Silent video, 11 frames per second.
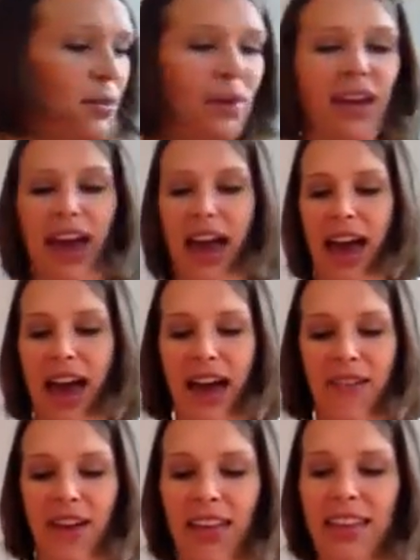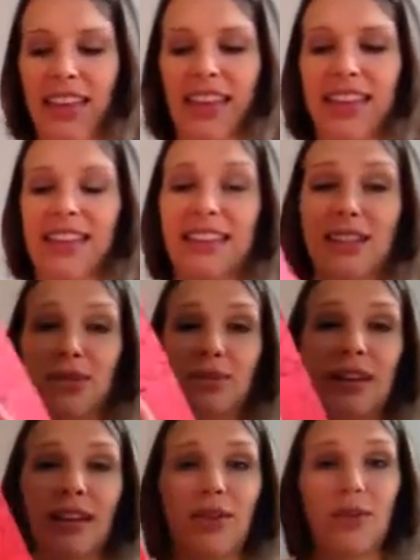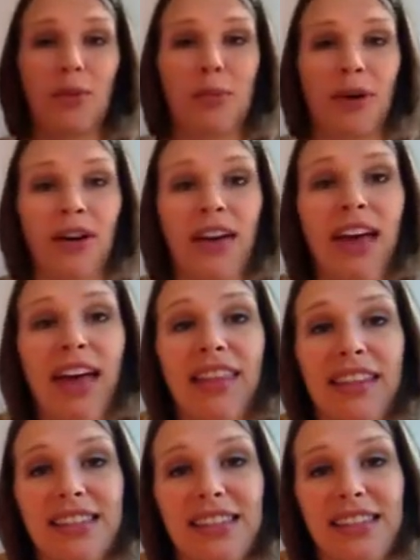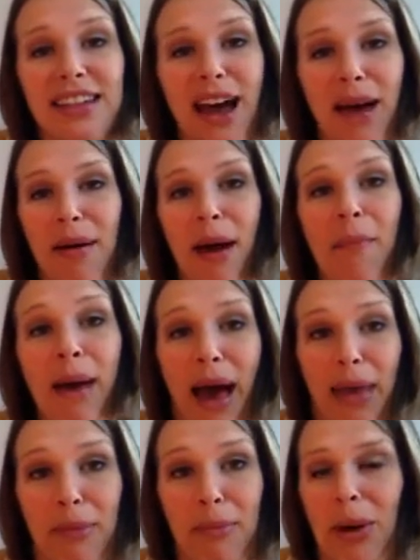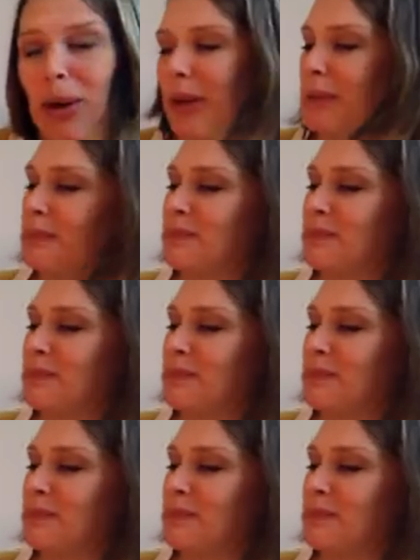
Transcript: we have, I think this is a really cool book. This is not a math book.